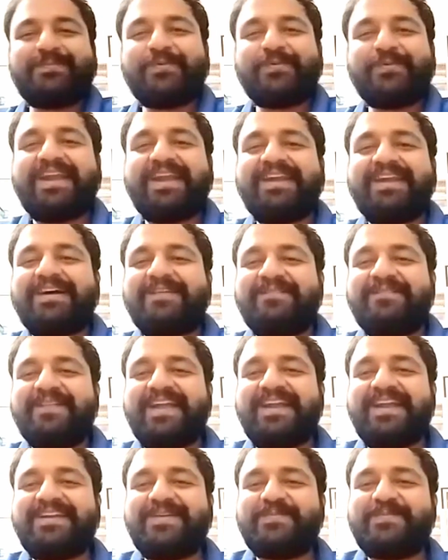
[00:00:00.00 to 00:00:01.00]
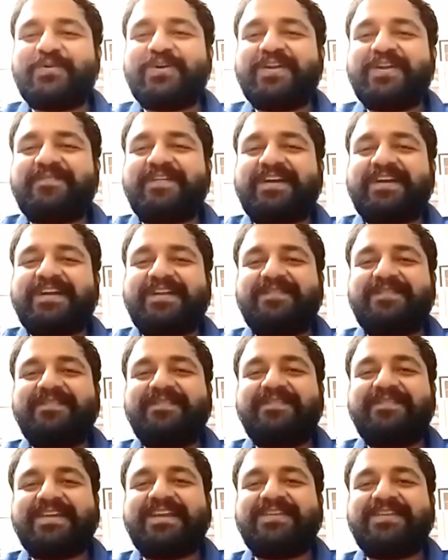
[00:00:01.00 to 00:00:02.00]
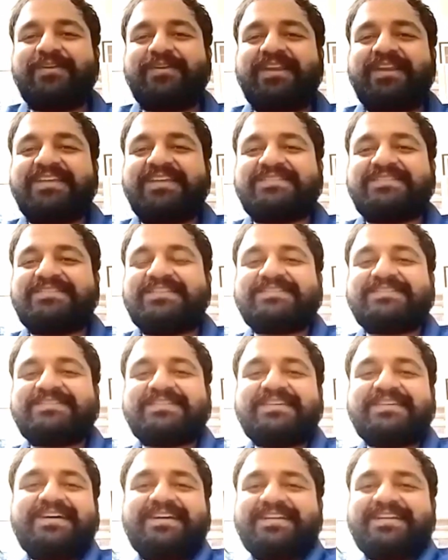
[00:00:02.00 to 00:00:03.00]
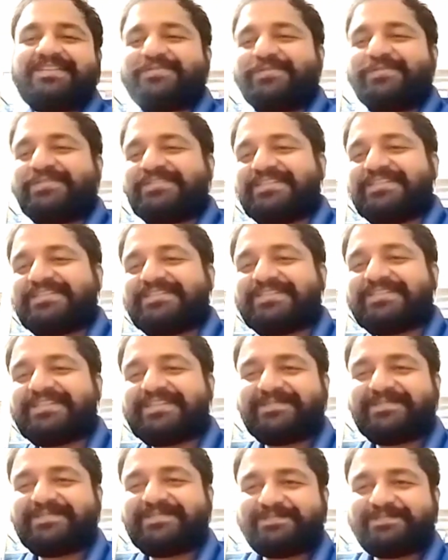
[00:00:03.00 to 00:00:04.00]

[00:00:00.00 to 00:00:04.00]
the more data we get, the more effectively we can utilize these resources.